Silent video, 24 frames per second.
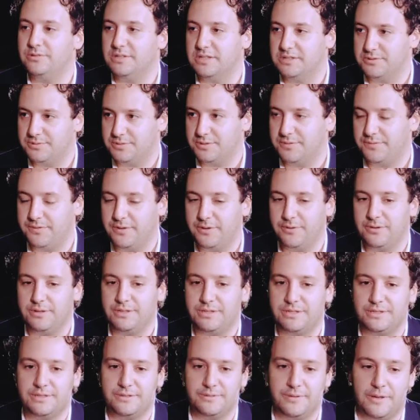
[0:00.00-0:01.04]
Dan
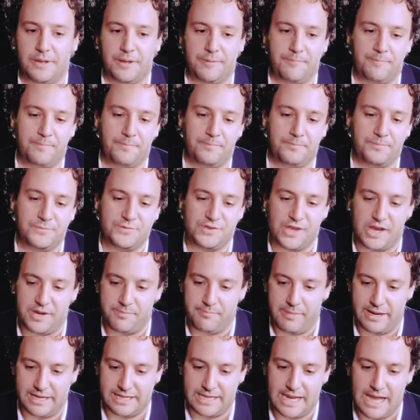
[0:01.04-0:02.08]
Josefiris, Jen and
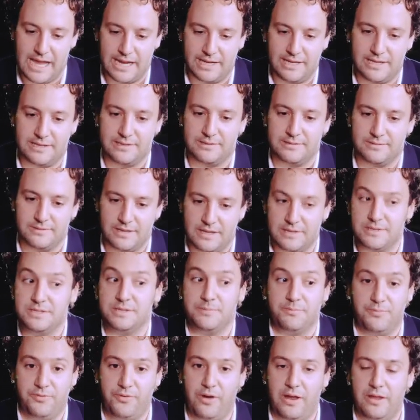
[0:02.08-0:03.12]
Mike Natty, and
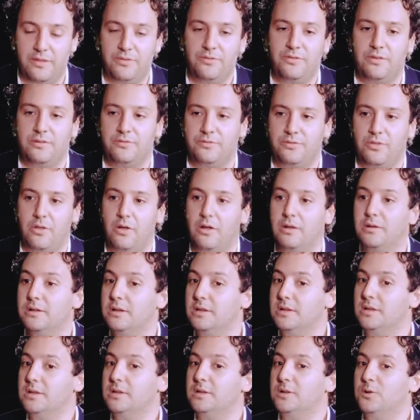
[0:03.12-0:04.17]
some friends, and thought,
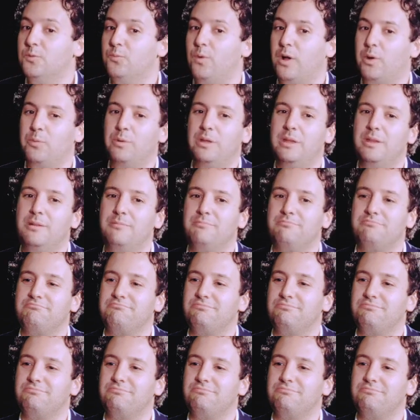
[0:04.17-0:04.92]
why don't we